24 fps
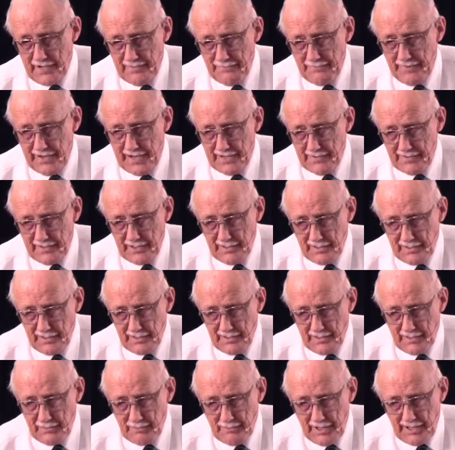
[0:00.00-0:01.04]
my
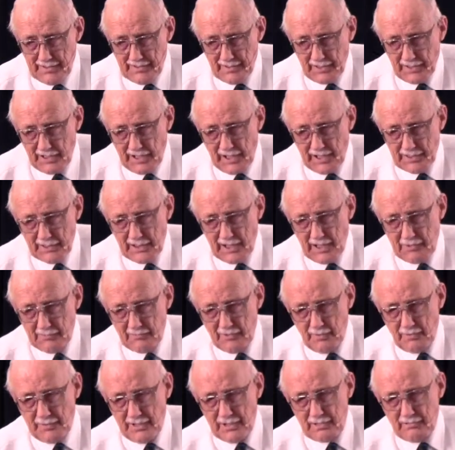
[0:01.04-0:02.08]
father and mother can't
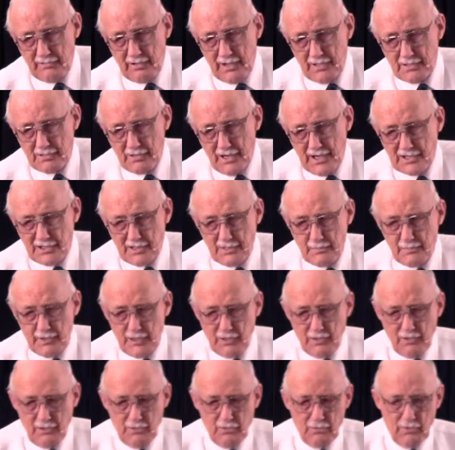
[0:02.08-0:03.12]
come to my
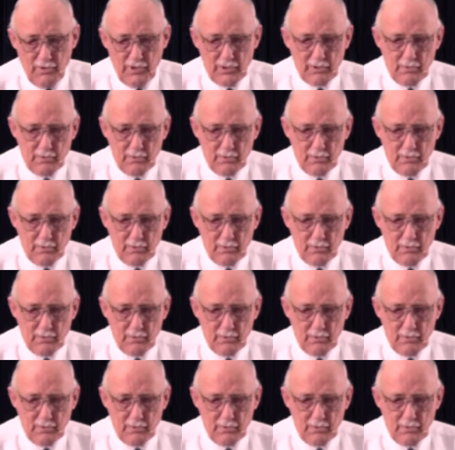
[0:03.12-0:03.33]
graduation, but